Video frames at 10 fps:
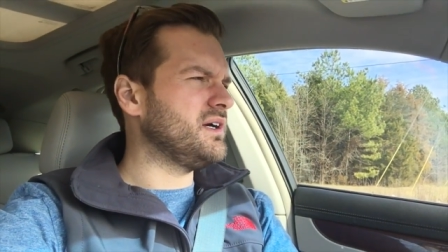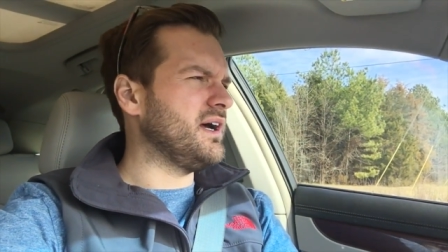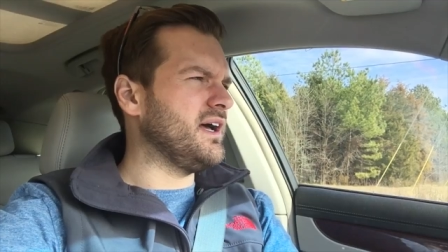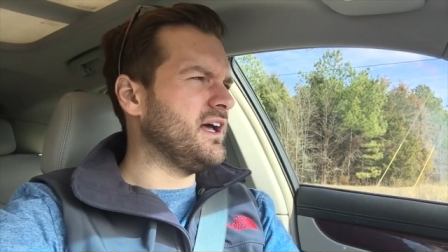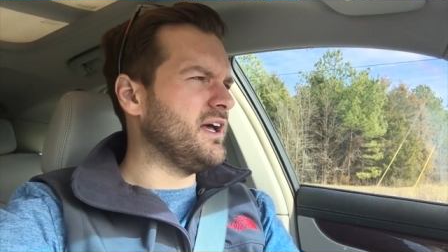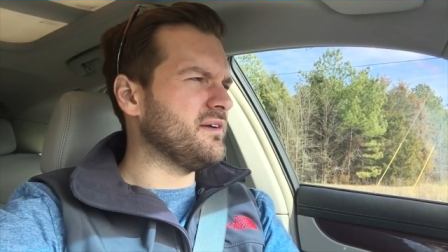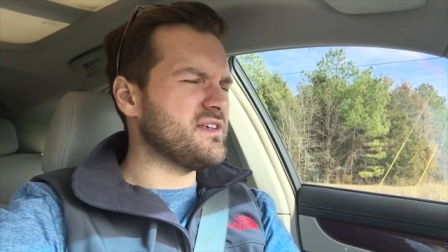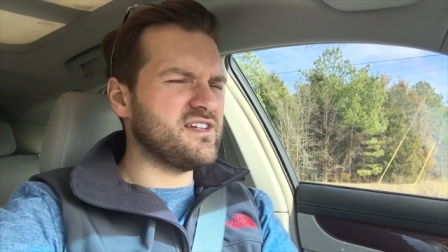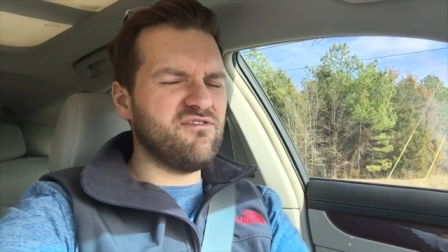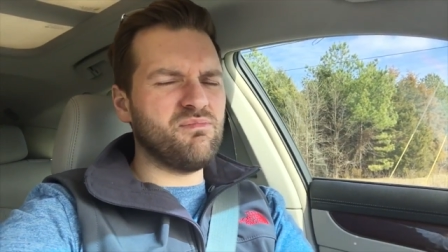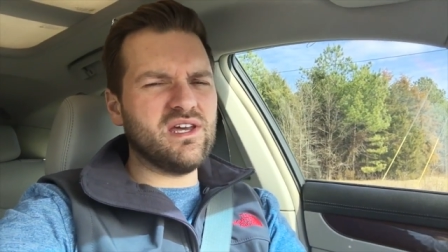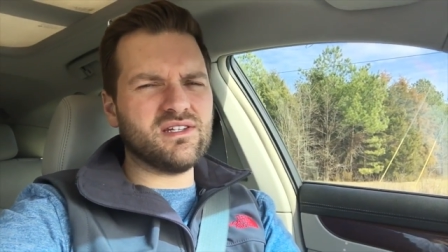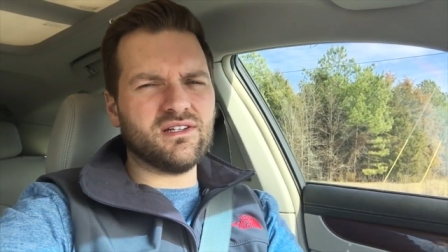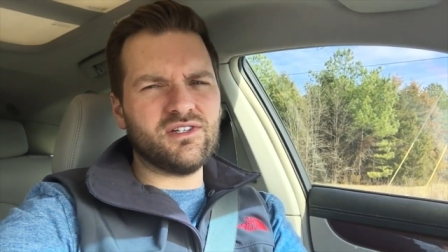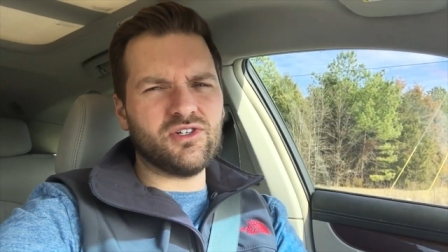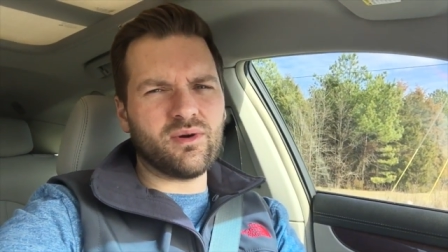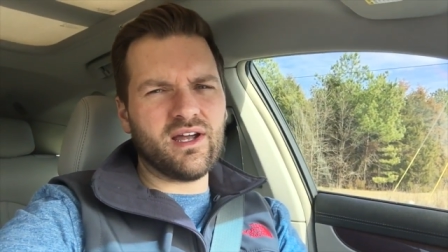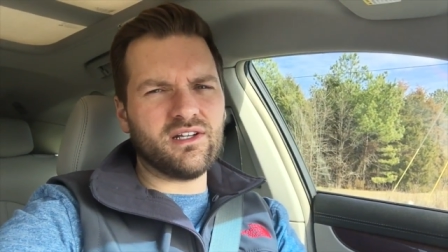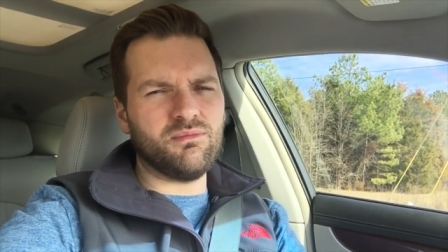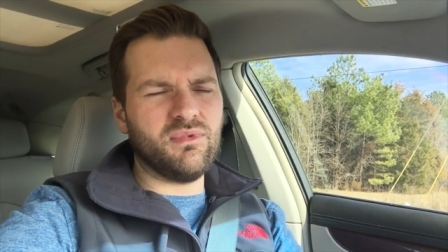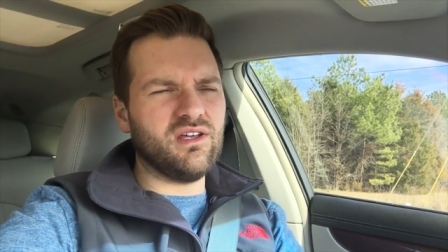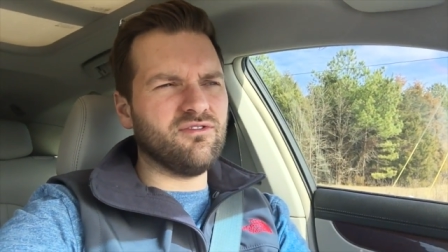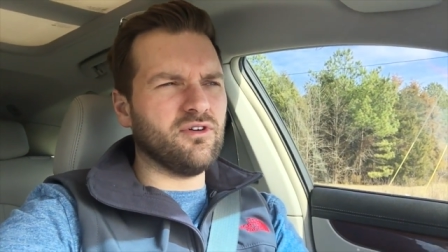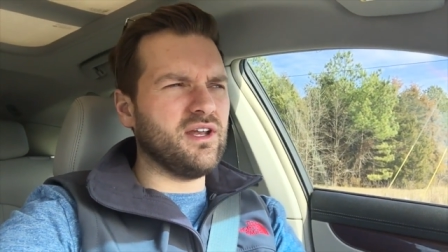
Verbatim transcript: because uh, they've basically directed me for